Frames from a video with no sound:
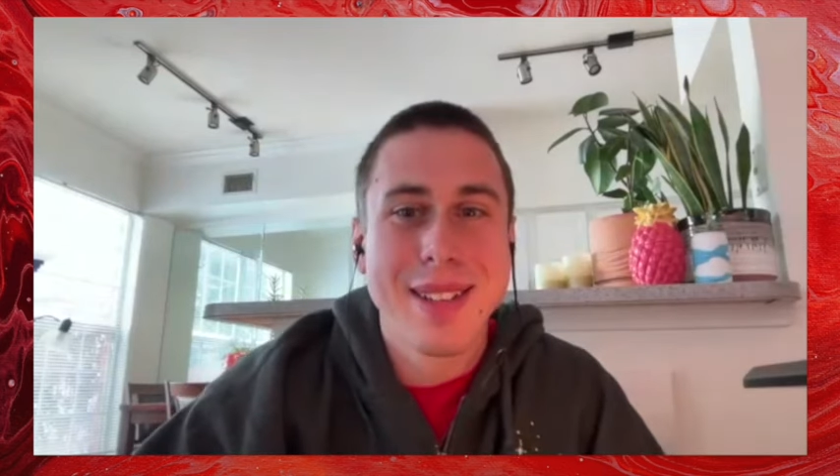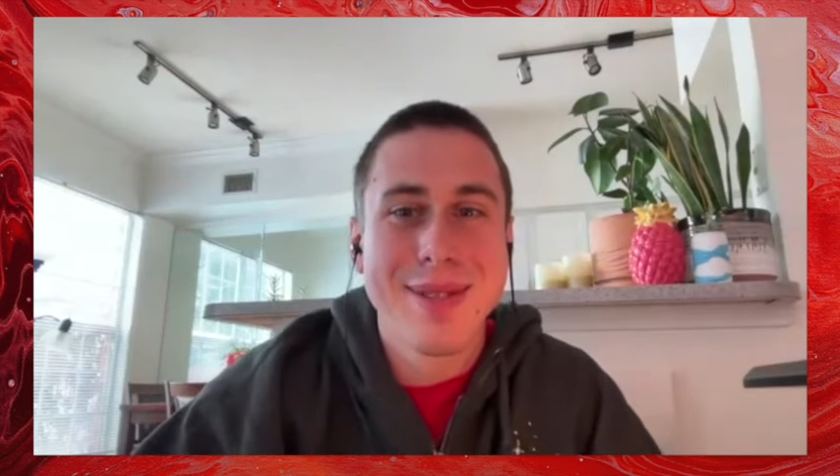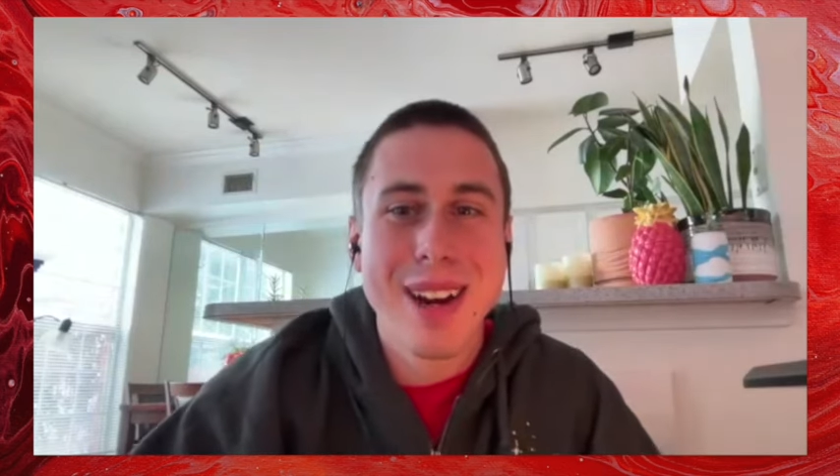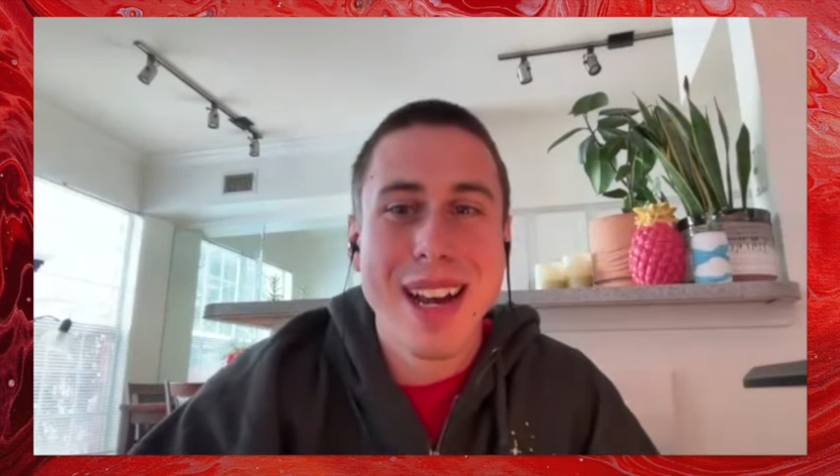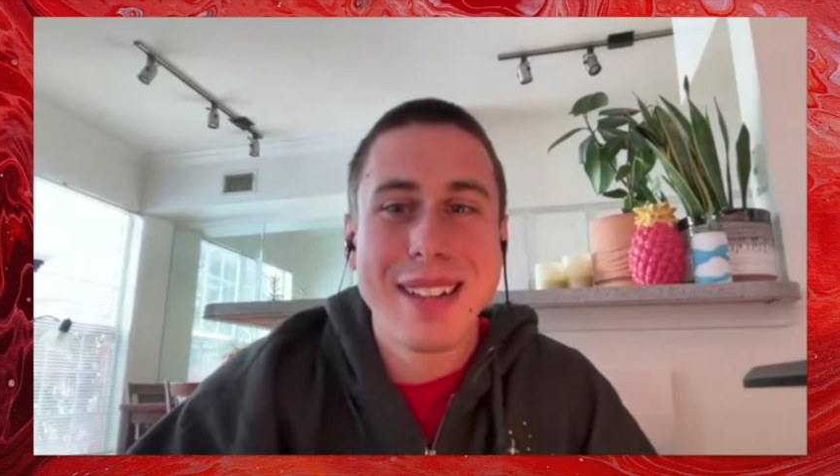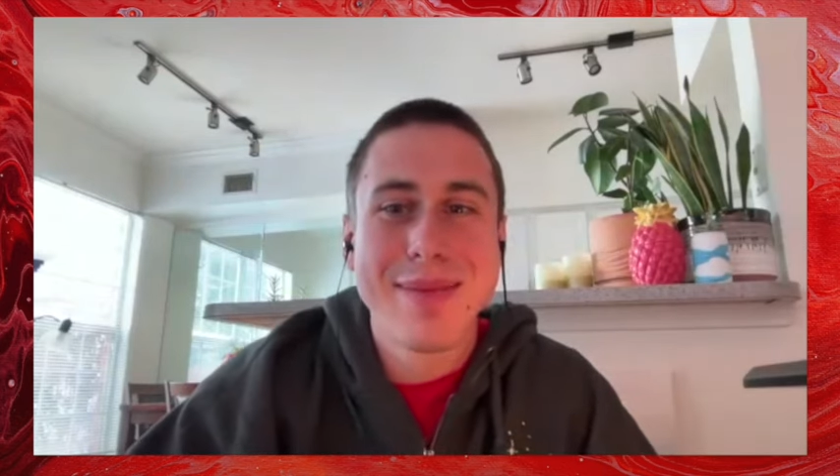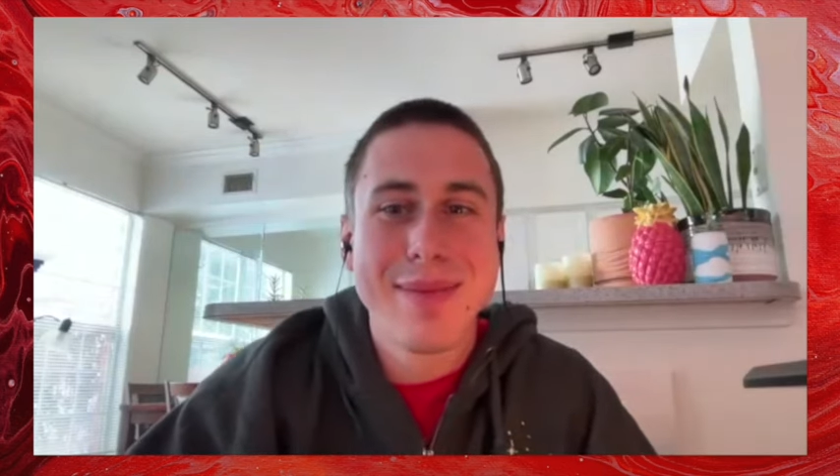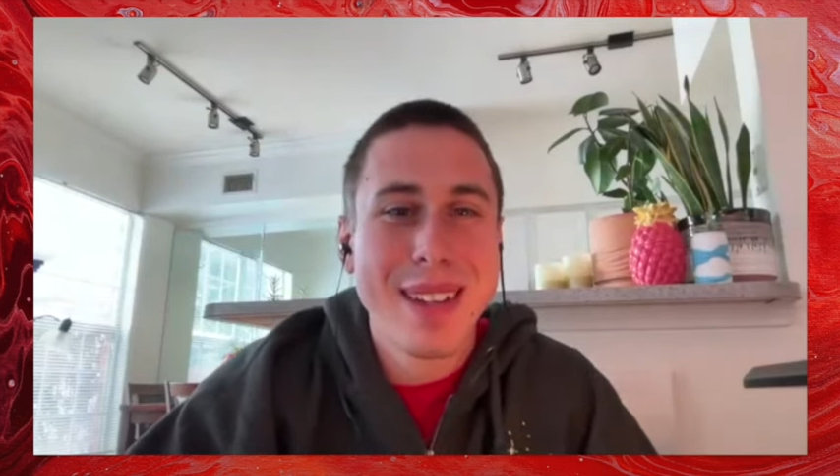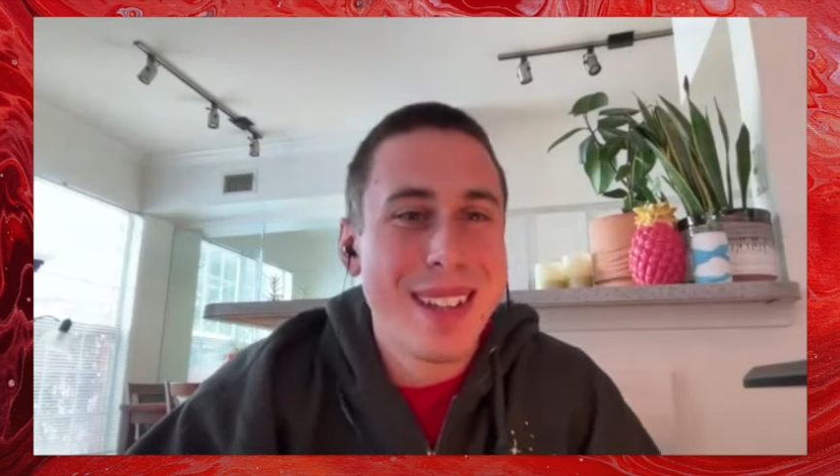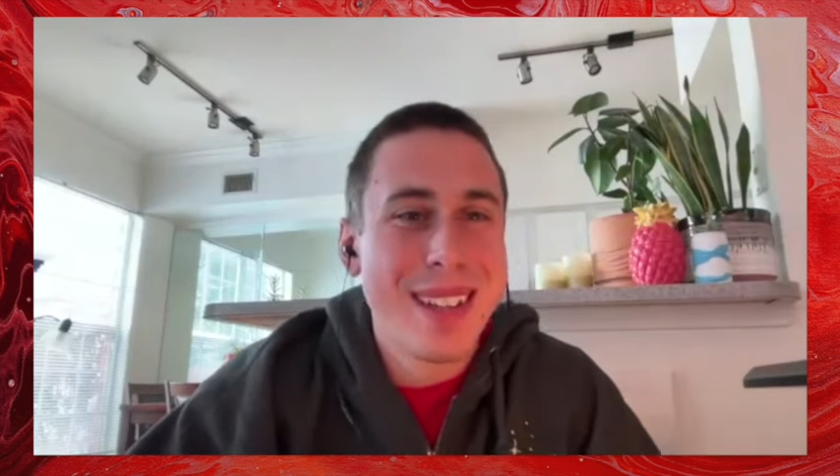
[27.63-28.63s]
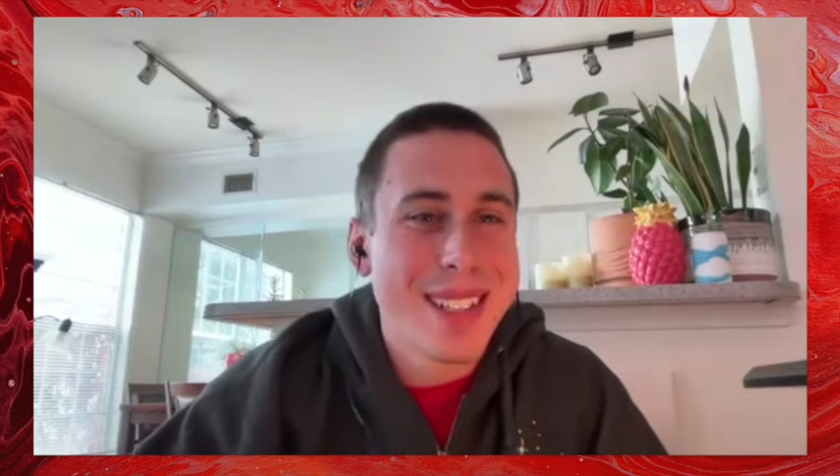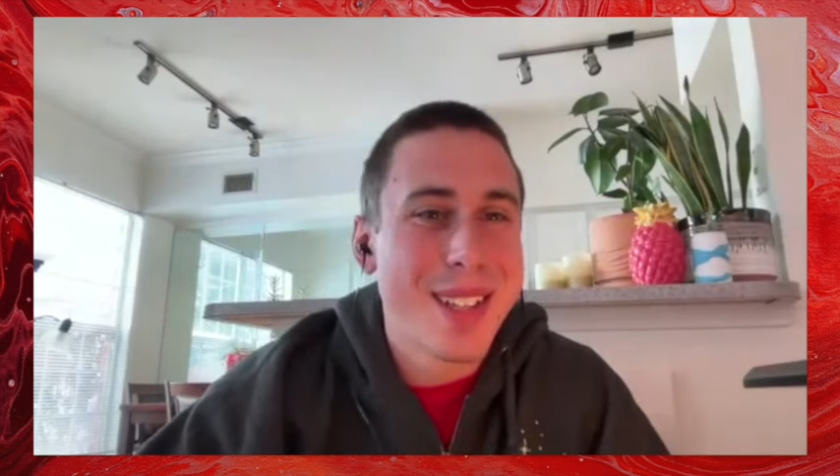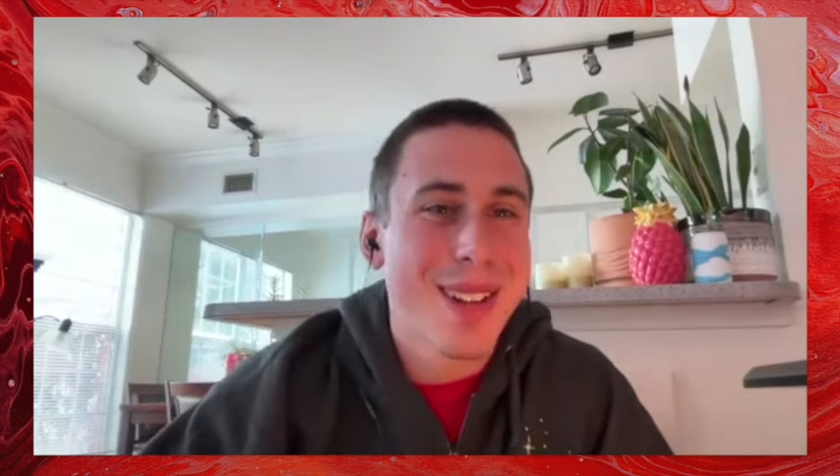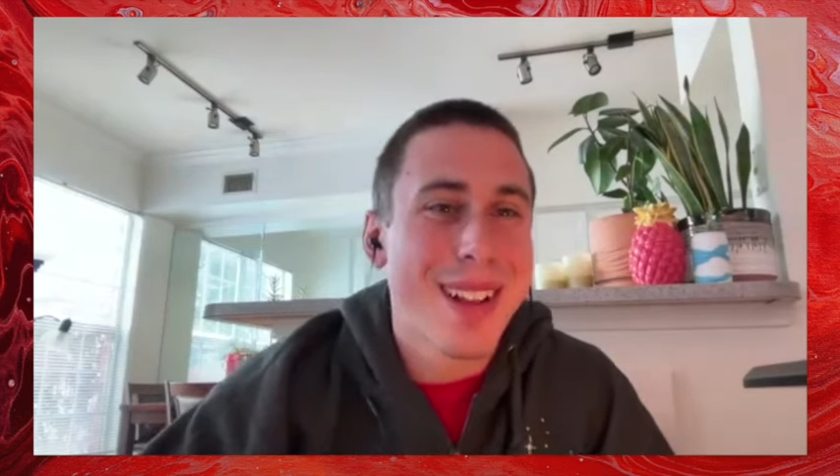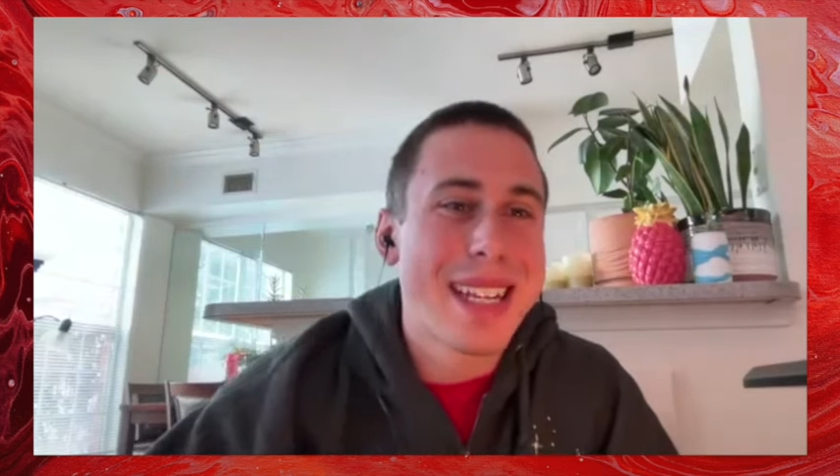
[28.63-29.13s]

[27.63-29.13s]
Ray, so glad